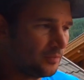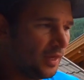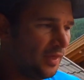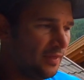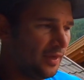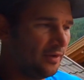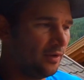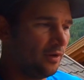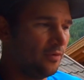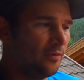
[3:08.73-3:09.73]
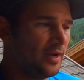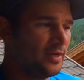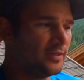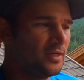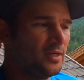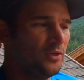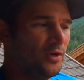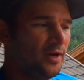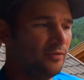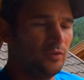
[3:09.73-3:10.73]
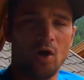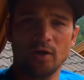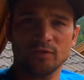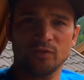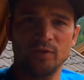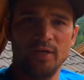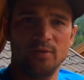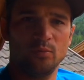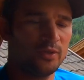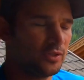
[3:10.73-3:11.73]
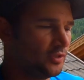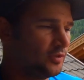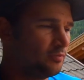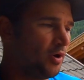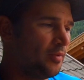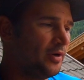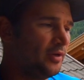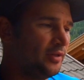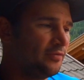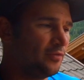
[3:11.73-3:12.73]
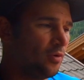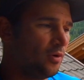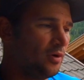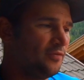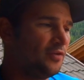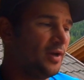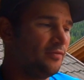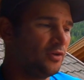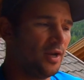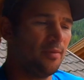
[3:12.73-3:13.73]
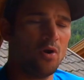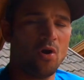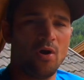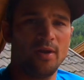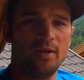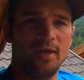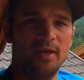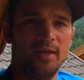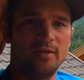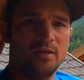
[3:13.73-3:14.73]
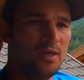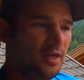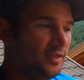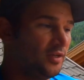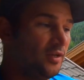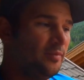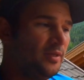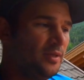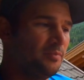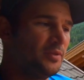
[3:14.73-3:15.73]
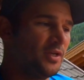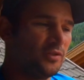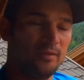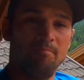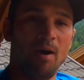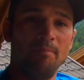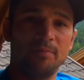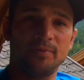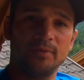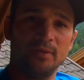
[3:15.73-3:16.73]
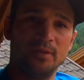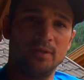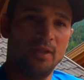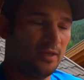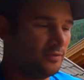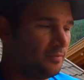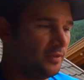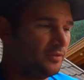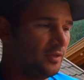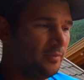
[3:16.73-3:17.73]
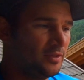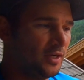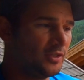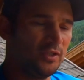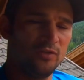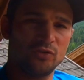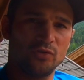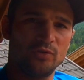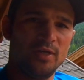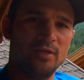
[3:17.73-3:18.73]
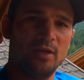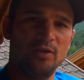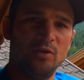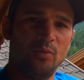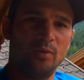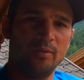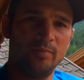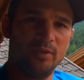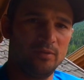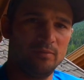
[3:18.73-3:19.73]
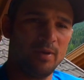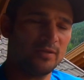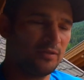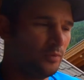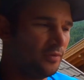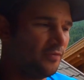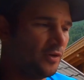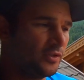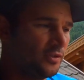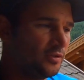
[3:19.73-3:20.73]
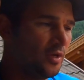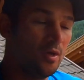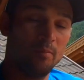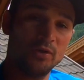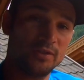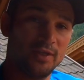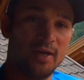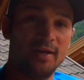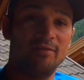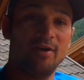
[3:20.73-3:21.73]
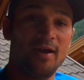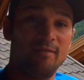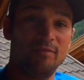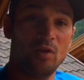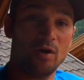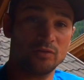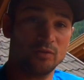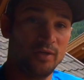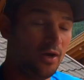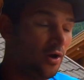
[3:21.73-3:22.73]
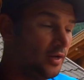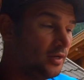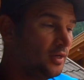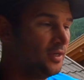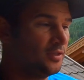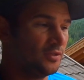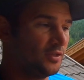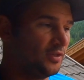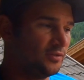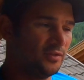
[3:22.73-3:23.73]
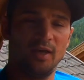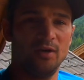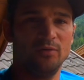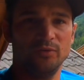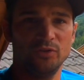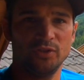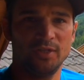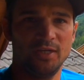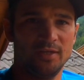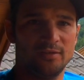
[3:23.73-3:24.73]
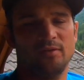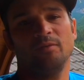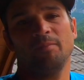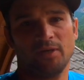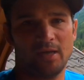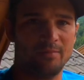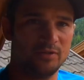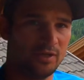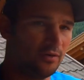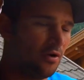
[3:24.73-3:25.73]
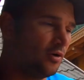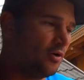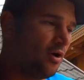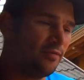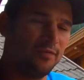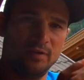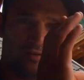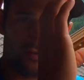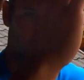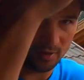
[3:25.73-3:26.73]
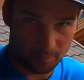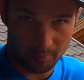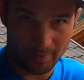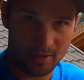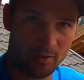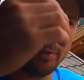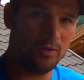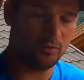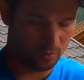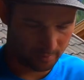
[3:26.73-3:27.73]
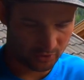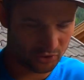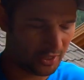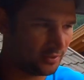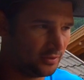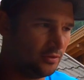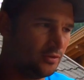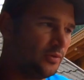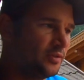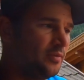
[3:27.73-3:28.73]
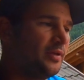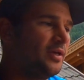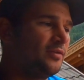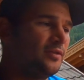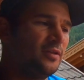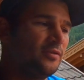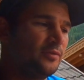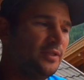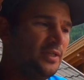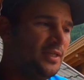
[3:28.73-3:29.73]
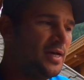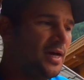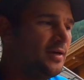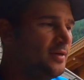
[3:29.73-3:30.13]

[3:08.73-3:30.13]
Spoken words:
And then on the right, you have your lock screen, which is primarily for if you have your camera on and it's going to be potentially bumped, like something's going to be touching your screen and you don't want to be messing with the functions. Personally, I never have the lock screen on just because I don't usually need it. So my camera's either on or off, and it's up on my helmet or on my chest or doing something else that doesn't really need that.